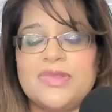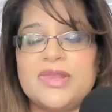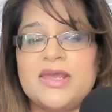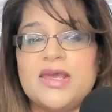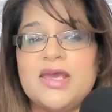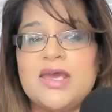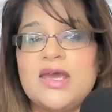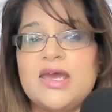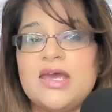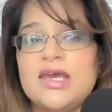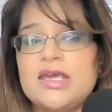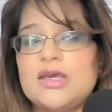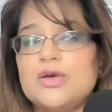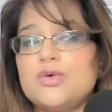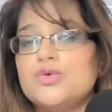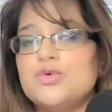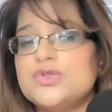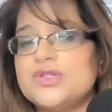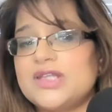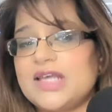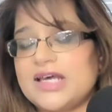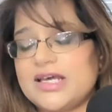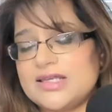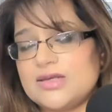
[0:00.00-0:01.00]
It was that
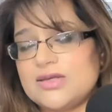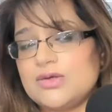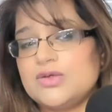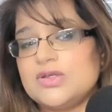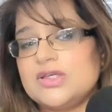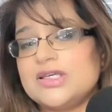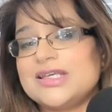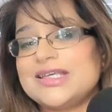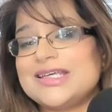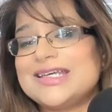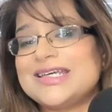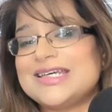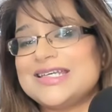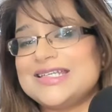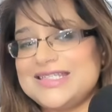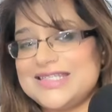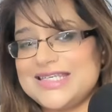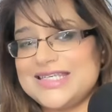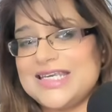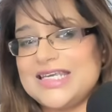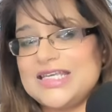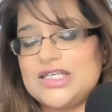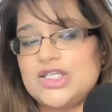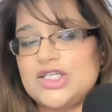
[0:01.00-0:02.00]

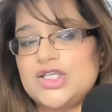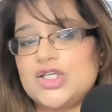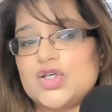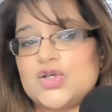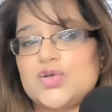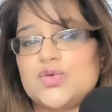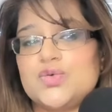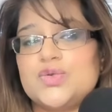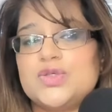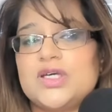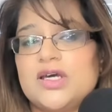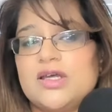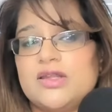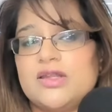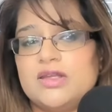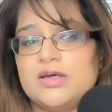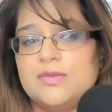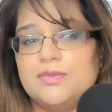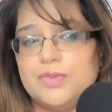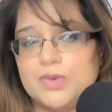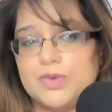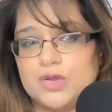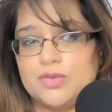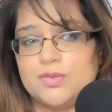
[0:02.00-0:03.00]
continued the bull
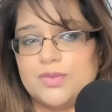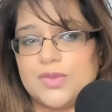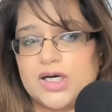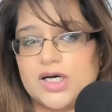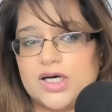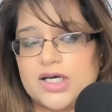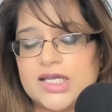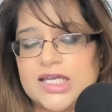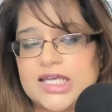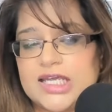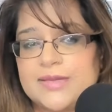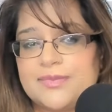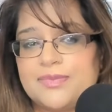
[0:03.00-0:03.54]
market.